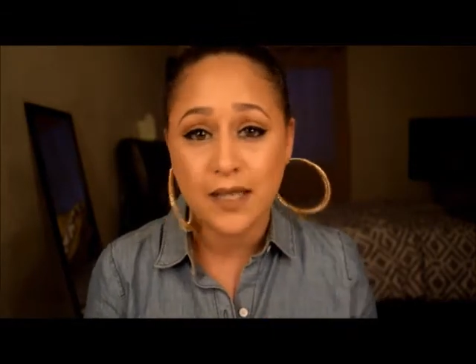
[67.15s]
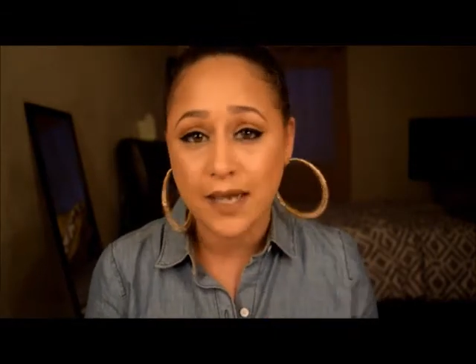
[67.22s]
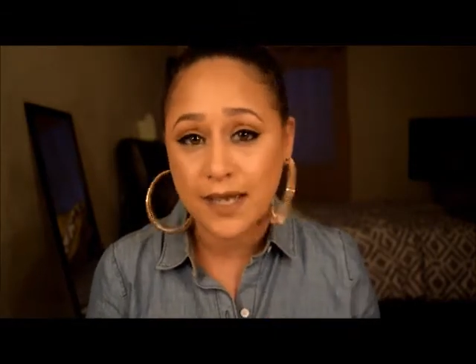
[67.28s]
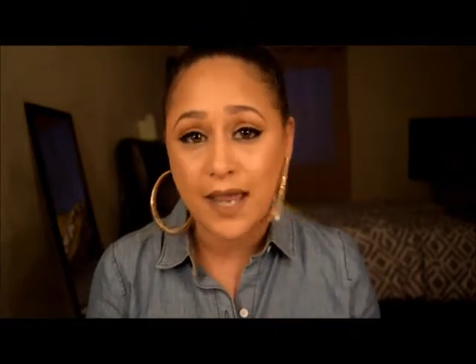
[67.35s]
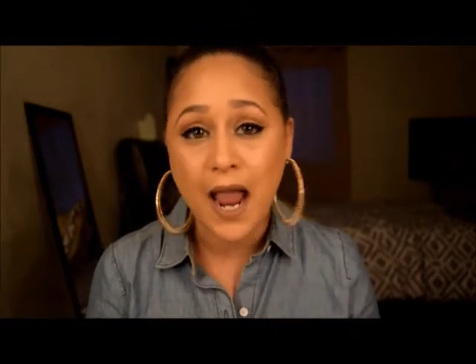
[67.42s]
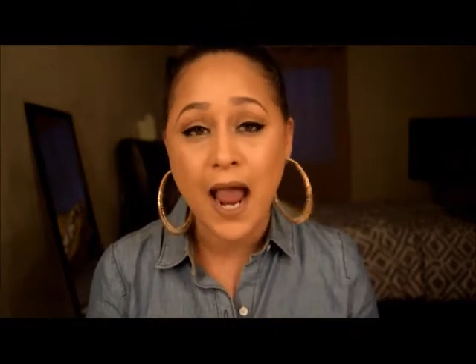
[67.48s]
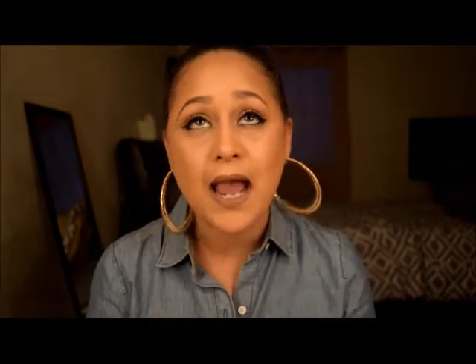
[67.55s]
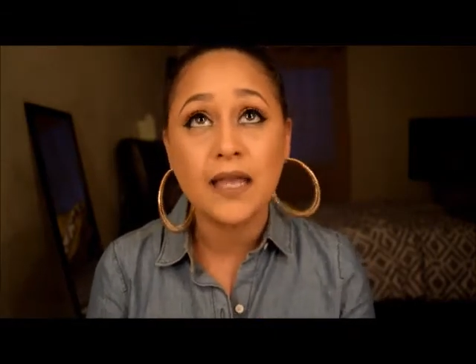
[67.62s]

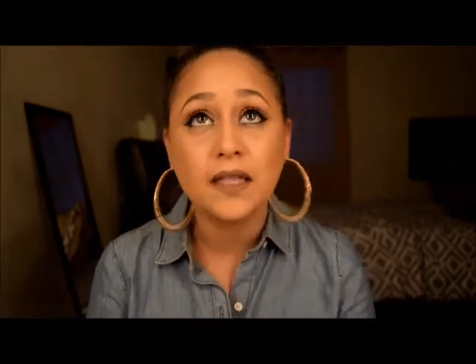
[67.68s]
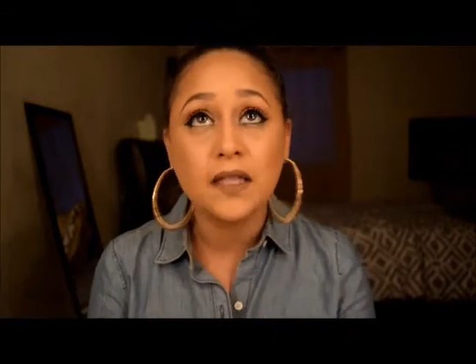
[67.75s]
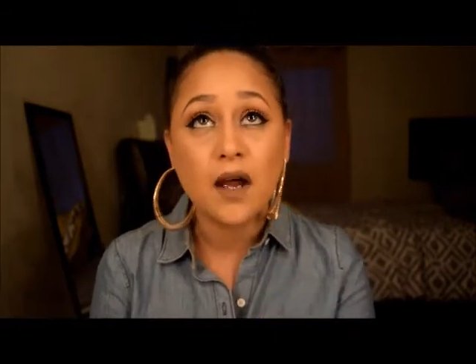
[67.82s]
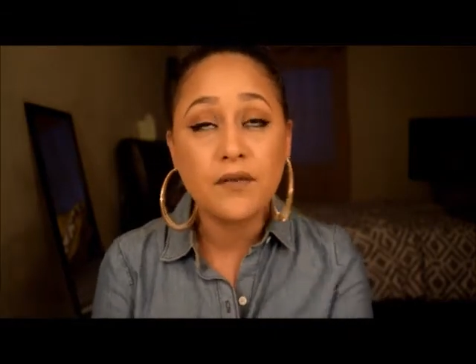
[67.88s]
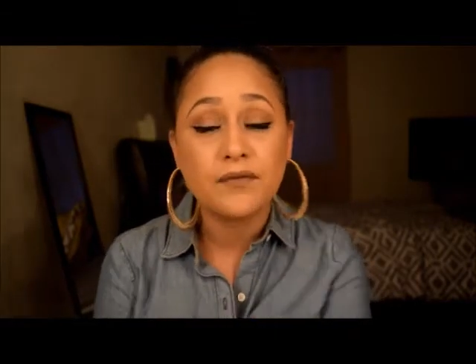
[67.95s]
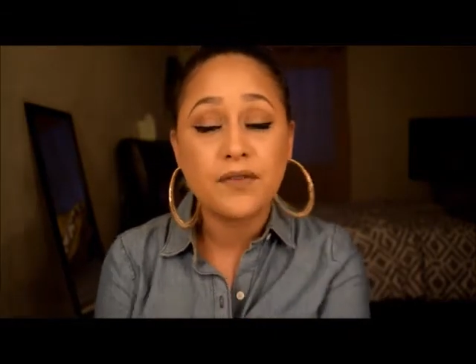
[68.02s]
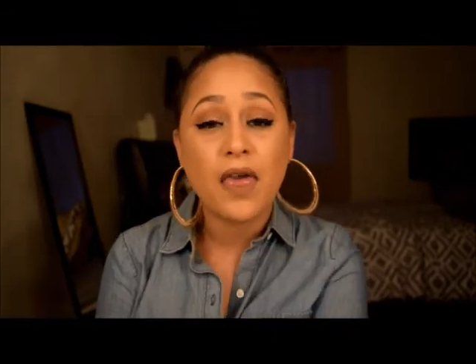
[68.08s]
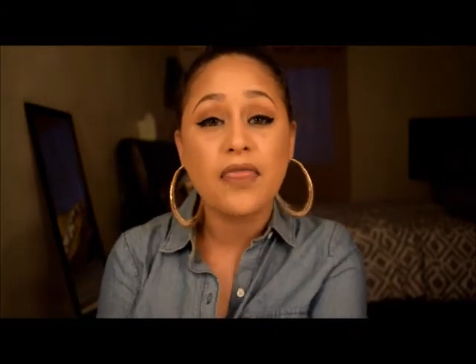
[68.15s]
like. I
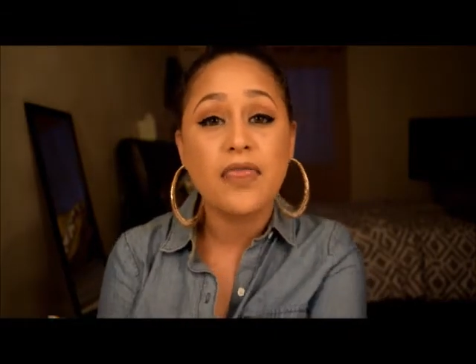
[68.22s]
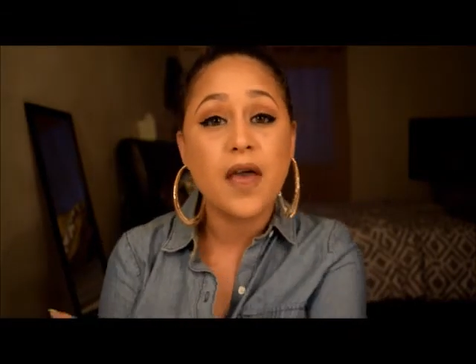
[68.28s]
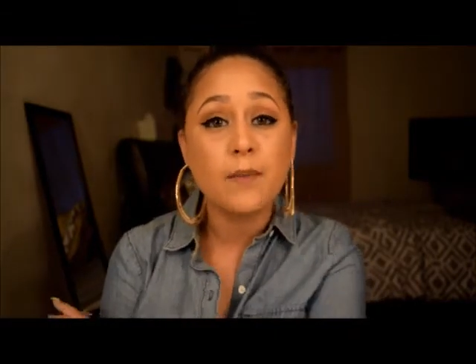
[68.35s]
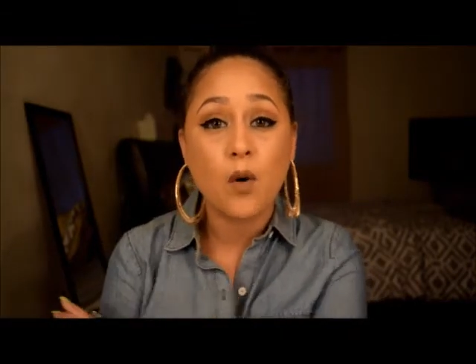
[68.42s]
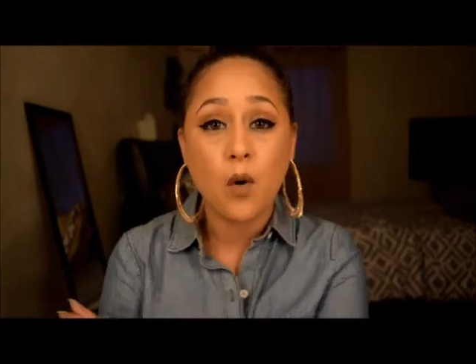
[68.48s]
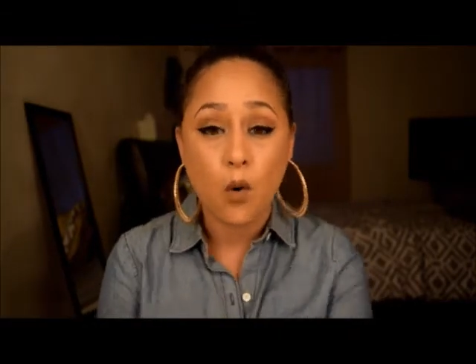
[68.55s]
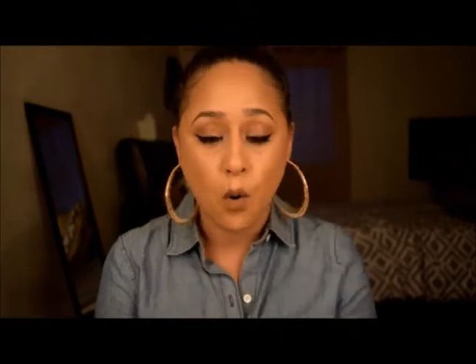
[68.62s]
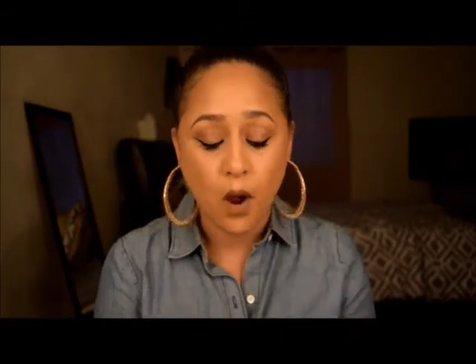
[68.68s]
love
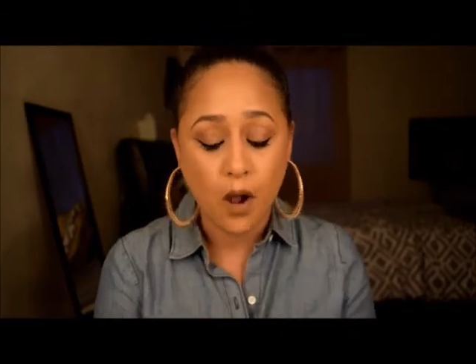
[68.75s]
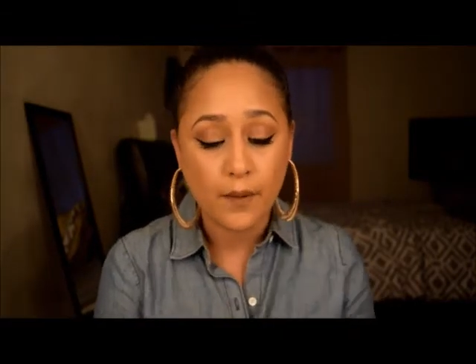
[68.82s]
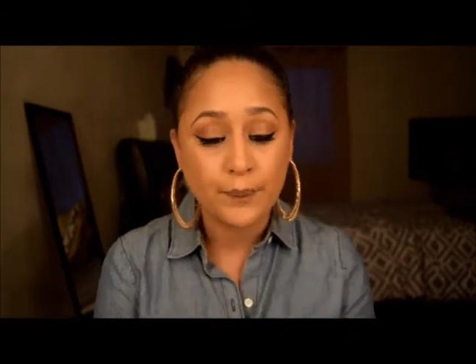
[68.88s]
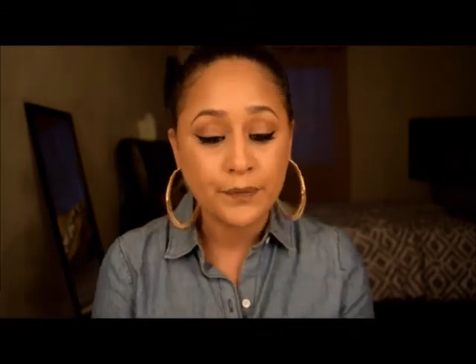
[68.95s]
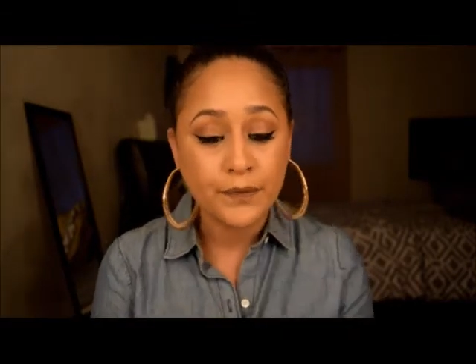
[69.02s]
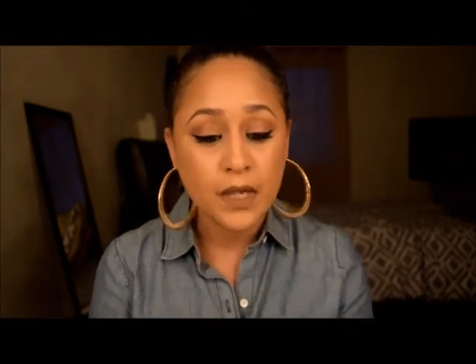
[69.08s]
them all.